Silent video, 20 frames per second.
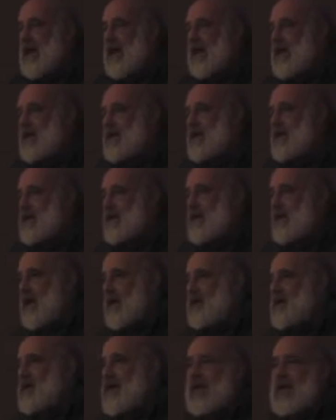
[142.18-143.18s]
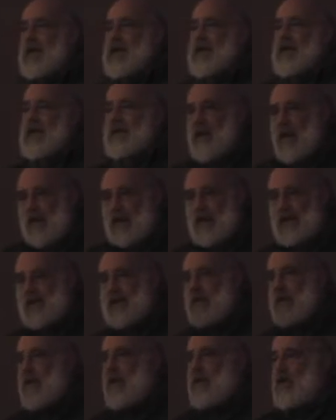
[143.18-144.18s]
And so I think there's
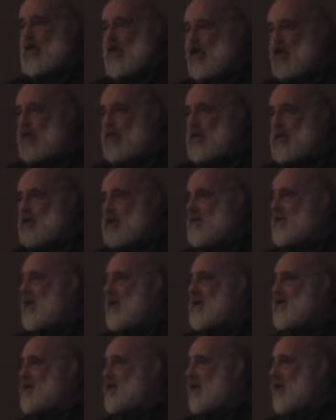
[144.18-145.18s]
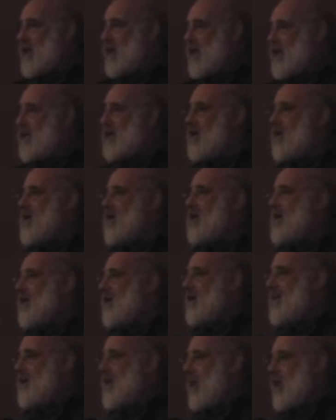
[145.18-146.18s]
also a global dimension
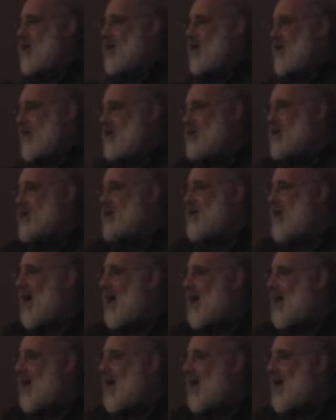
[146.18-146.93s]
here in terms of